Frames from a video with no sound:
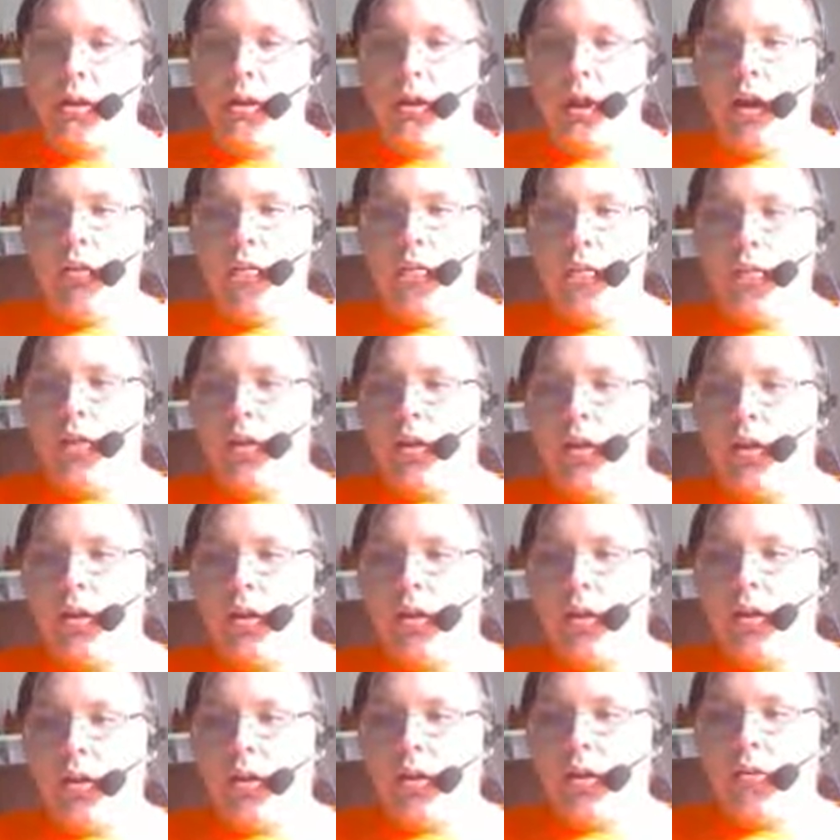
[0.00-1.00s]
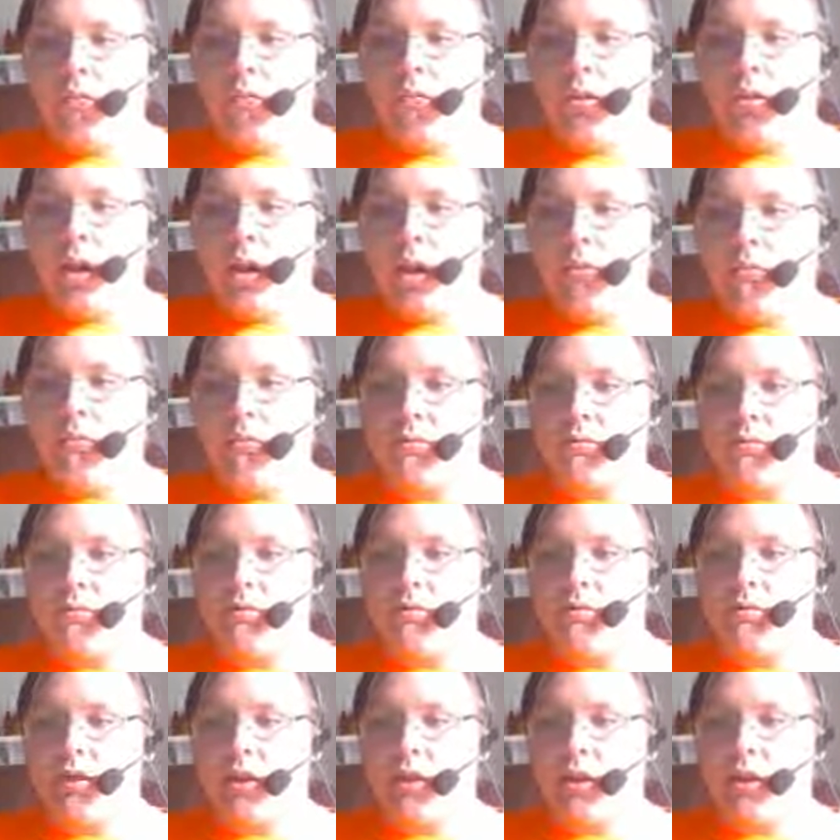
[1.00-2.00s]
even if that was
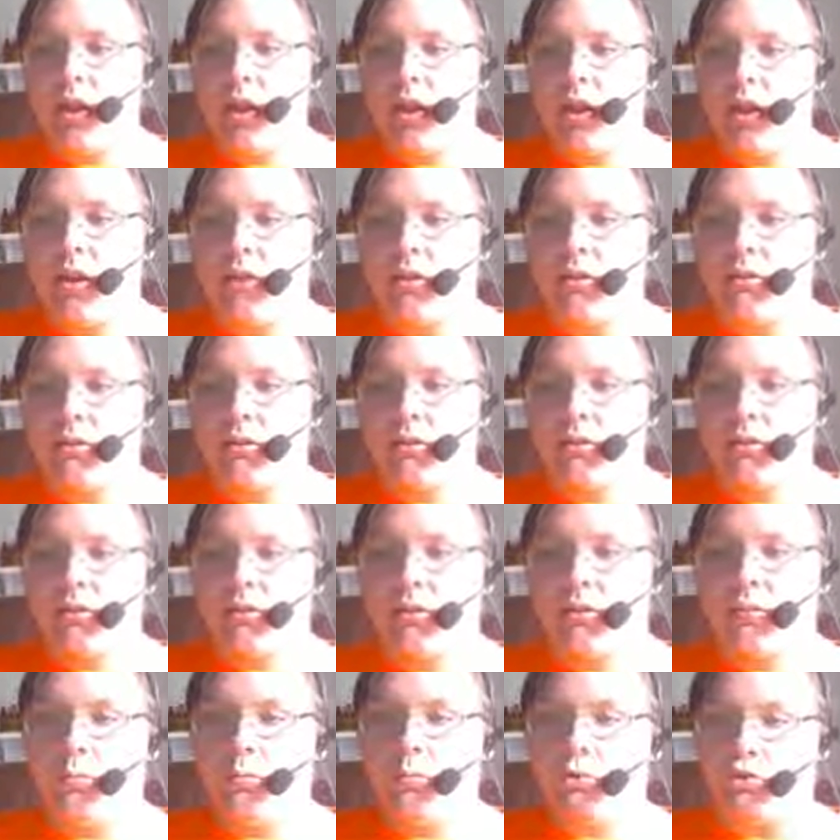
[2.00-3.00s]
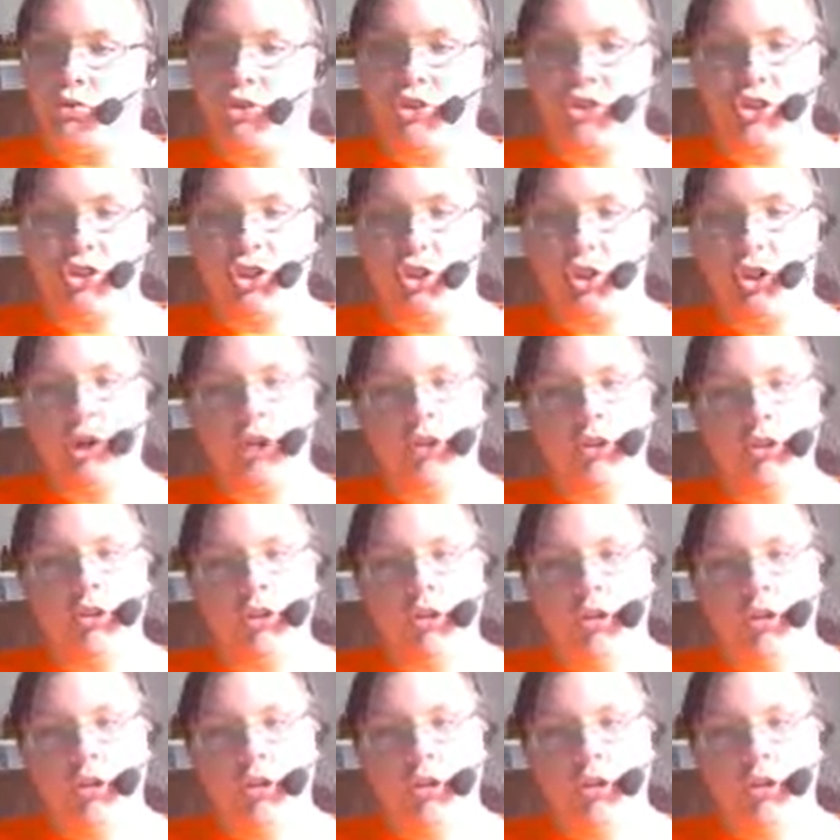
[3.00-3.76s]
the case, which is not,